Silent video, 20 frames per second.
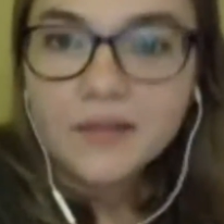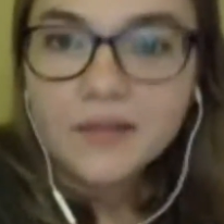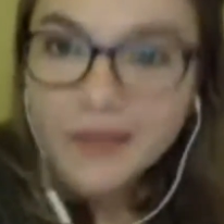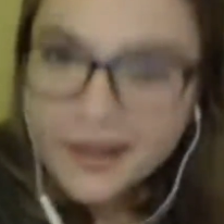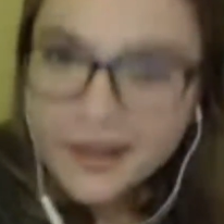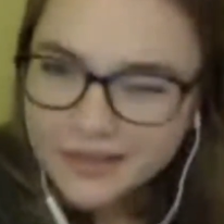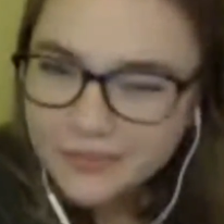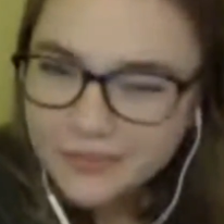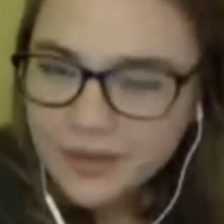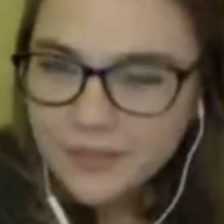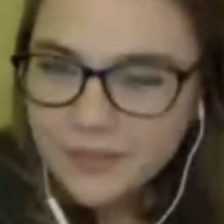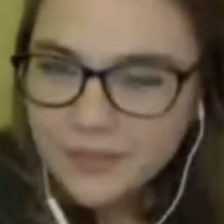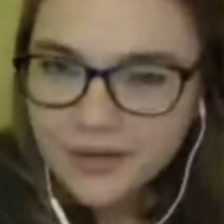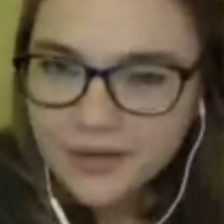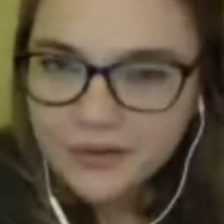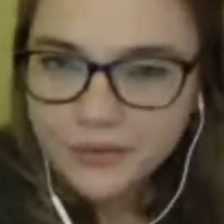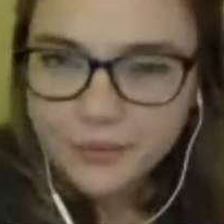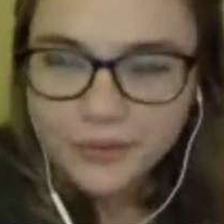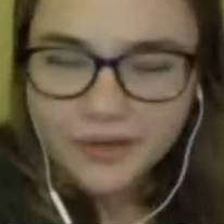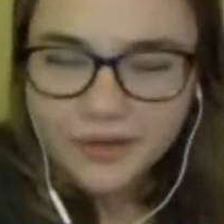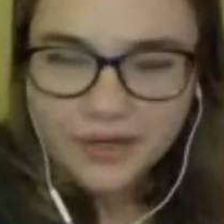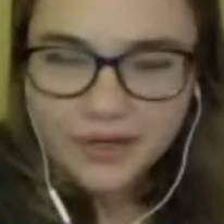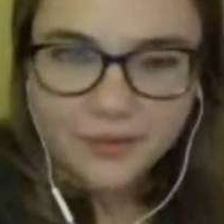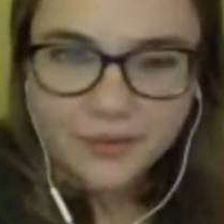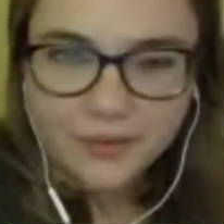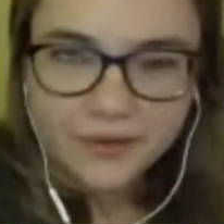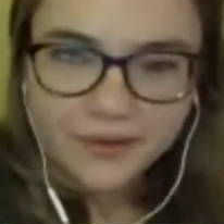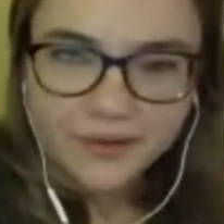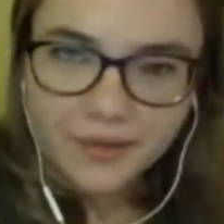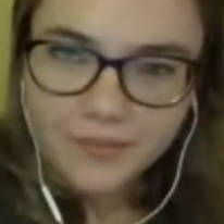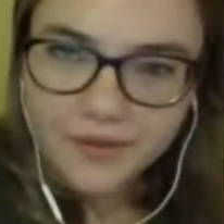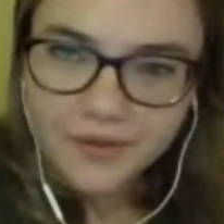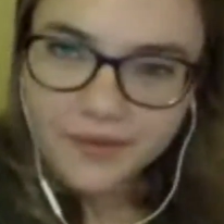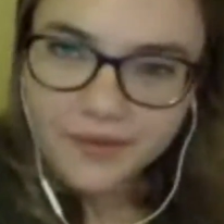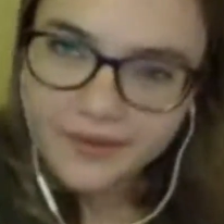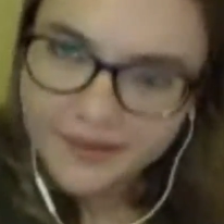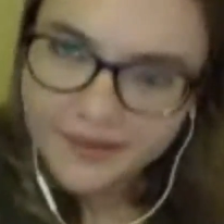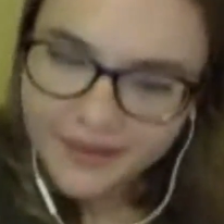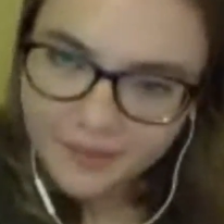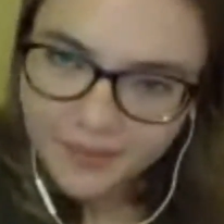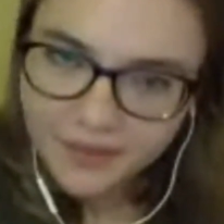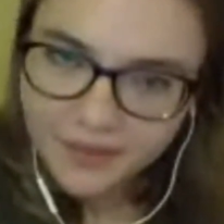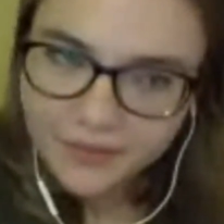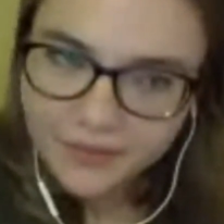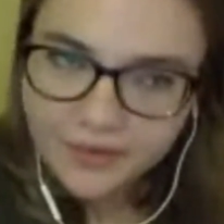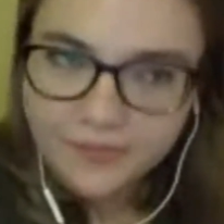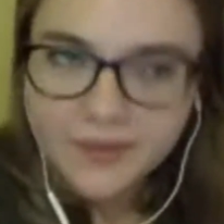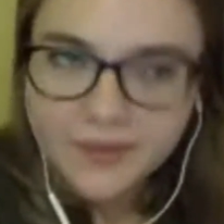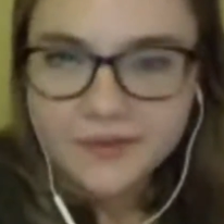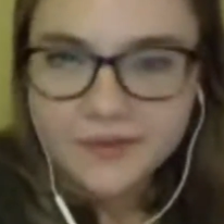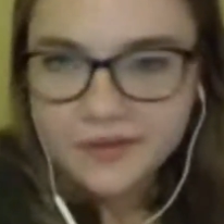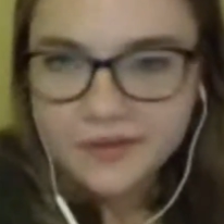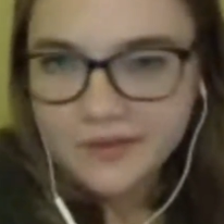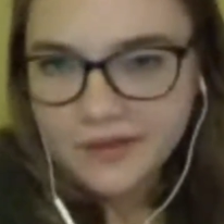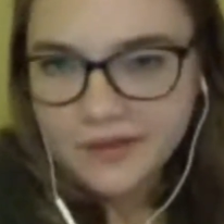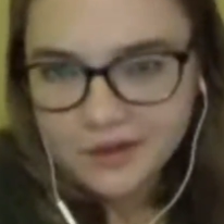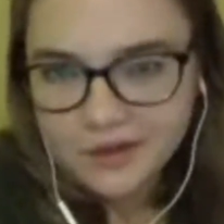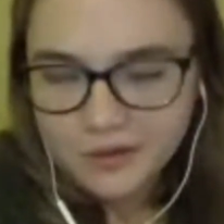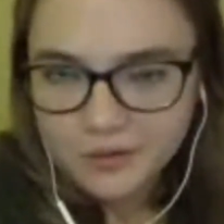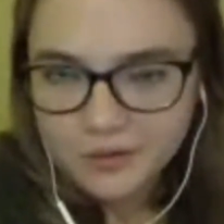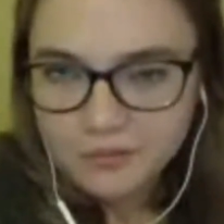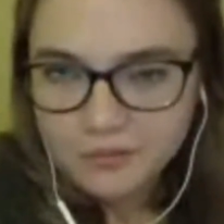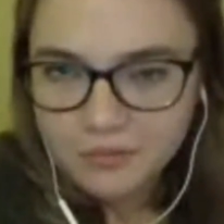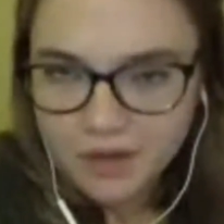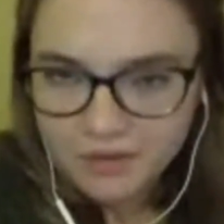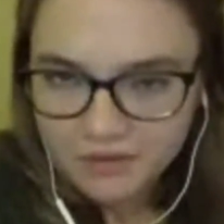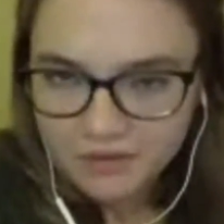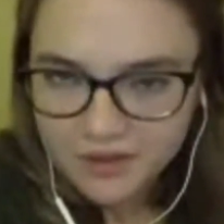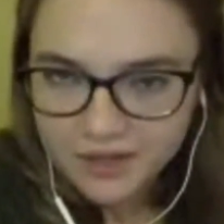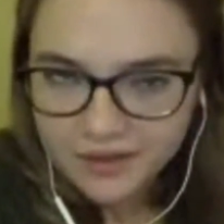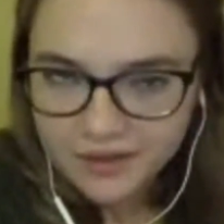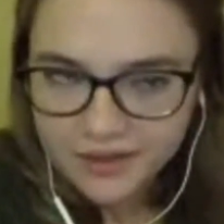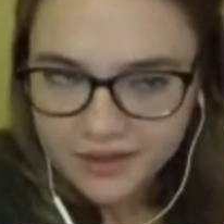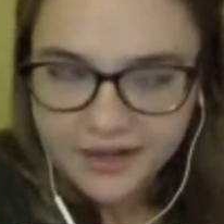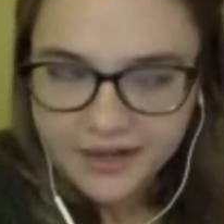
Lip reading: Luckily, my parents were able to come to the taping with me, so they knew everything that had